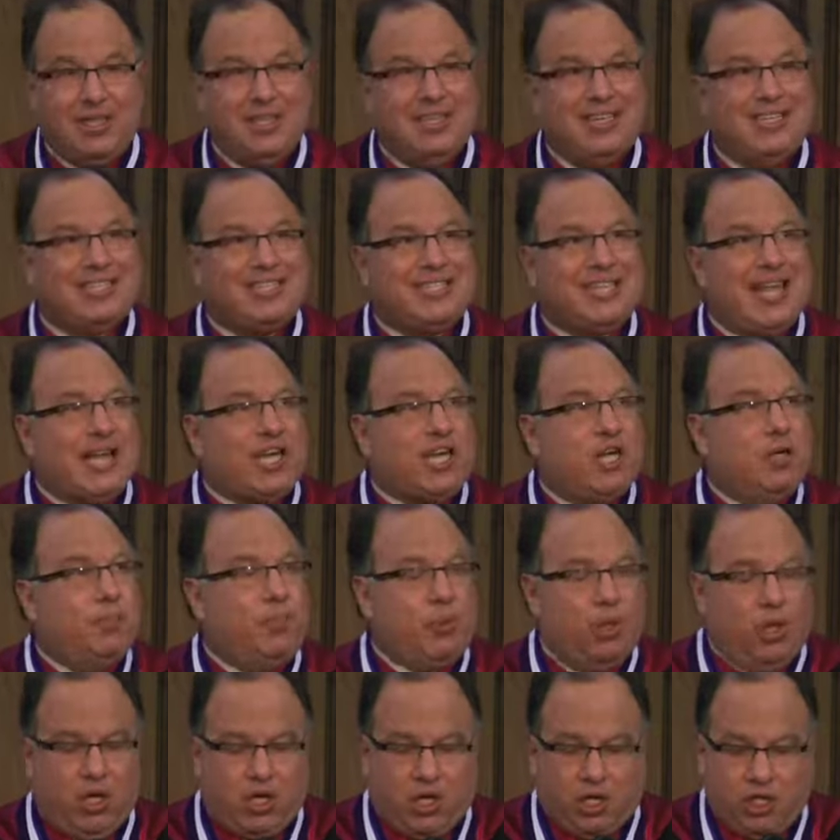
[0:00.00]
his second
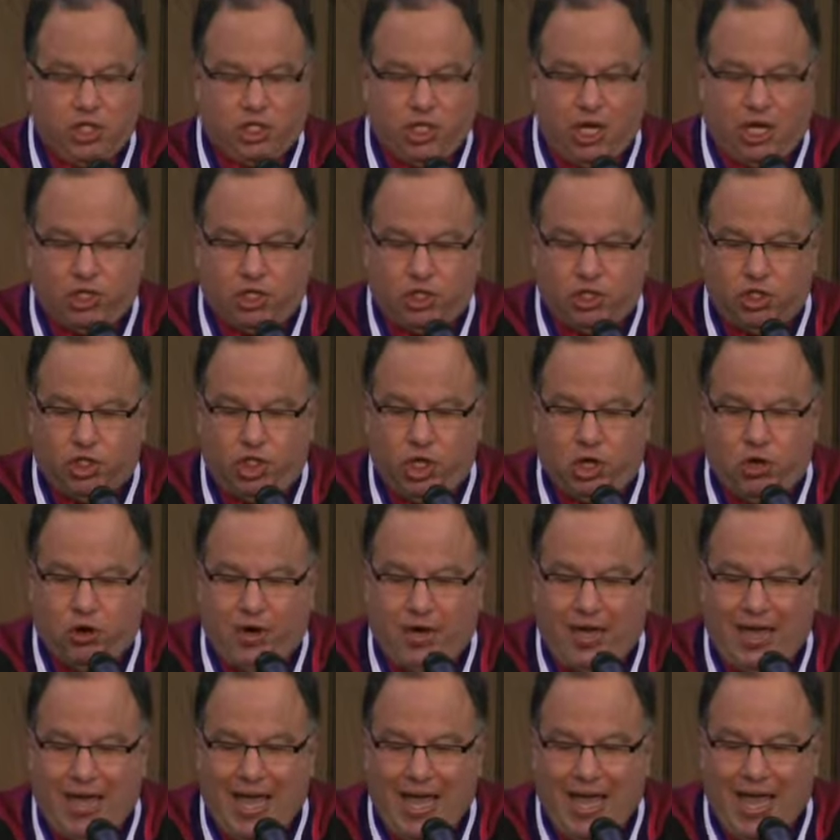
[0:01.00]
book, Judge and
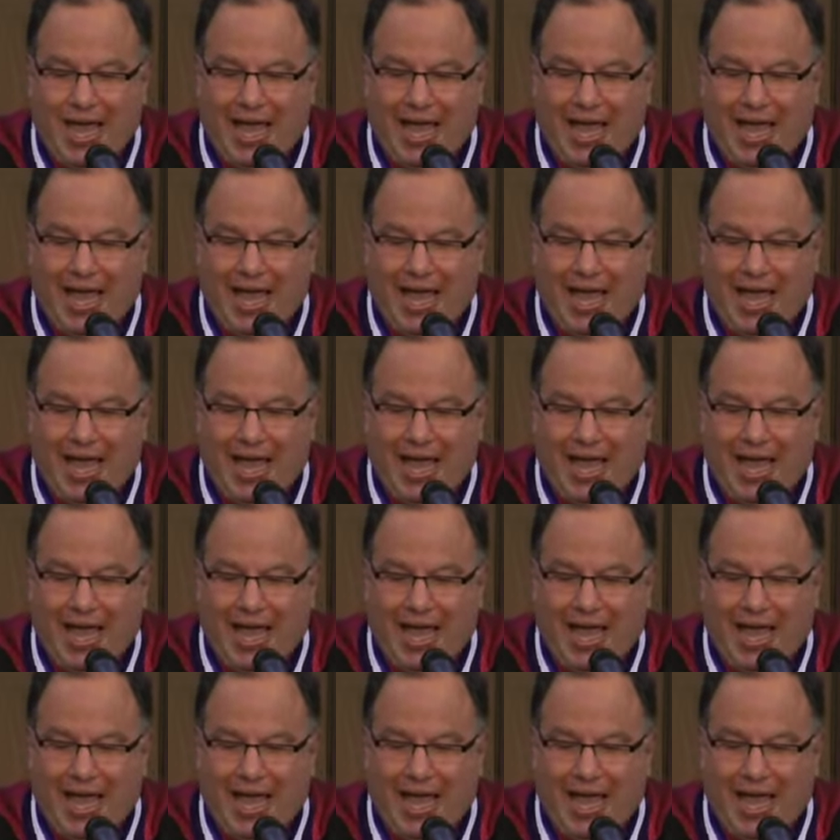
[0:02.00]
Jury,